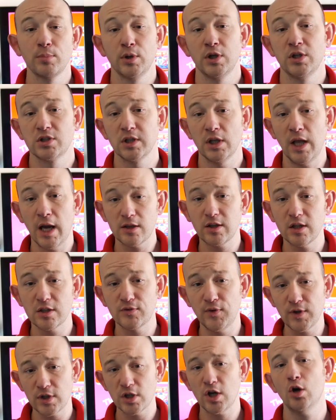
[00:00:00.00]
Please like this
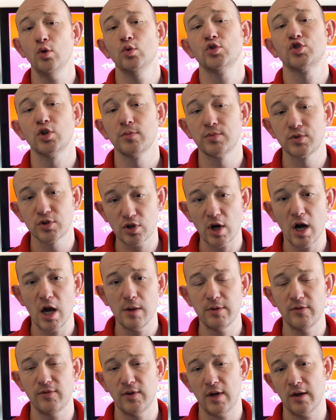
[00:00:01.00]
video,
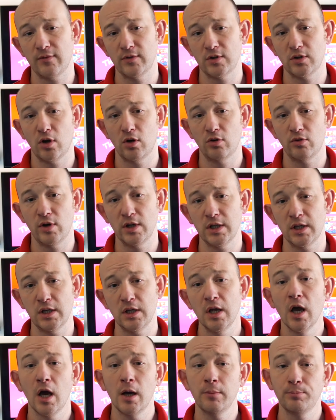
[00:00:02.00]
subscribe if you haven't already,
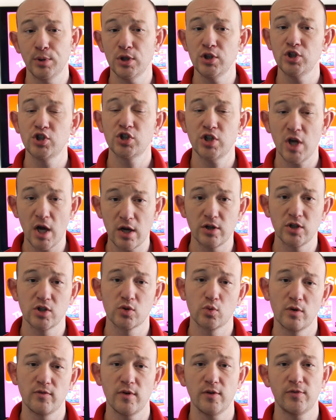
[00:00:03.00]
and please share
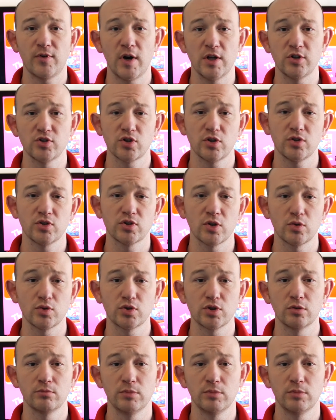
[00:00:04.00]
us with your friends on social